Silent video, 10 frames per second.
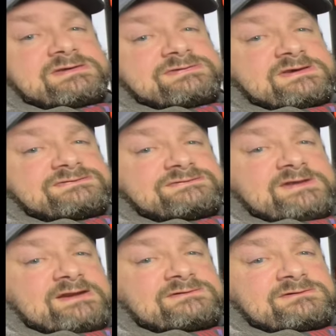is a
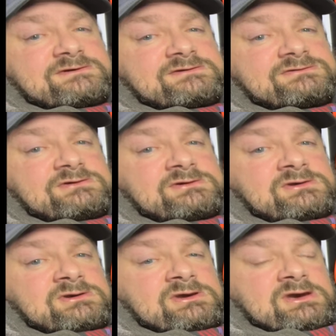standard
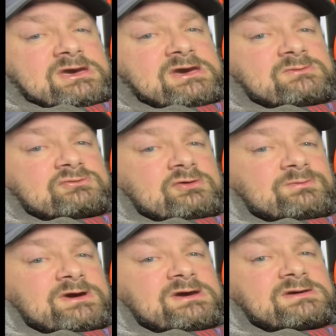um,
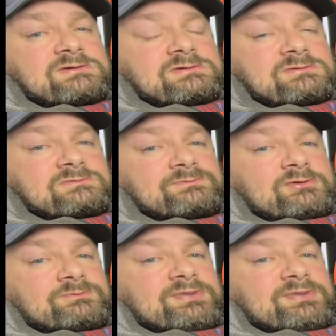rubber butt